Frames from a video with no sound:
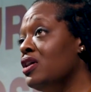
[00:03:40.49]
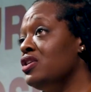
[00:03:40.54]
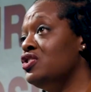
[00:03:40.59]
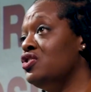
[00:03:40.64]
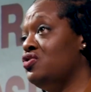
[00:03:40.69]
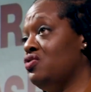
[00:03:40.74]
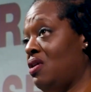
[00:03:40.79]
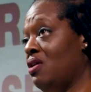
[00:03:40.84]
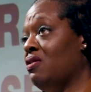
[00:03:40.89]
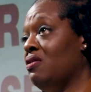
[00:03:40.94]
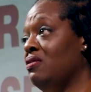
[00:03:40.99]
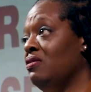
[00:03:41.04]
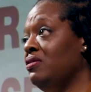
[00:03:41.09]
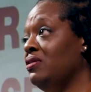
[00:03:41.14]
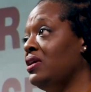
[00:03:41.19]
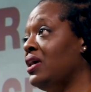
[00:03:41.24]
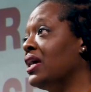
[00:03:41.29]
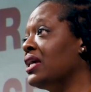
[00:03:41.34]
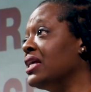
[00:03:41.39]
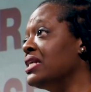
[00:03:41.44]
struggle
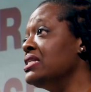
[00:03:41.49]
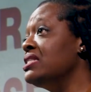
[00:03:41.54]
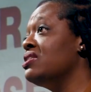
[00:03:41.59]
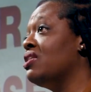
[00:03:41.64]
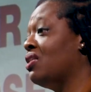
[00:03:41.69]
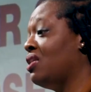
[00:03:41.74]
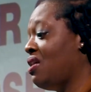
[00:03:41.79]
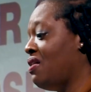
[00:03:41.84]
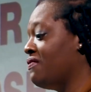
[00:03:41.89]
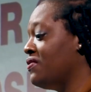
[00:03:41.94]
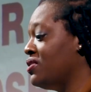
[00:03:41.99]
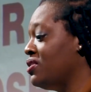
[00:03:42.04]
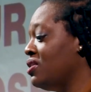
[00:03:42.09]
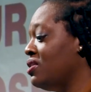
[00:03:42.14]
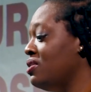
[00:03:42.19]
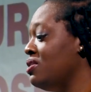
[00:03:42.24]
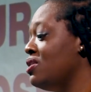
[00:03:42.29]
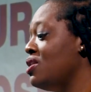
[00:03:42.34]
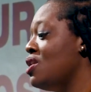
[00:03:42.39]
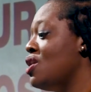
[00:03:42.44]
against their
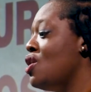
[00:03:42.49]
governor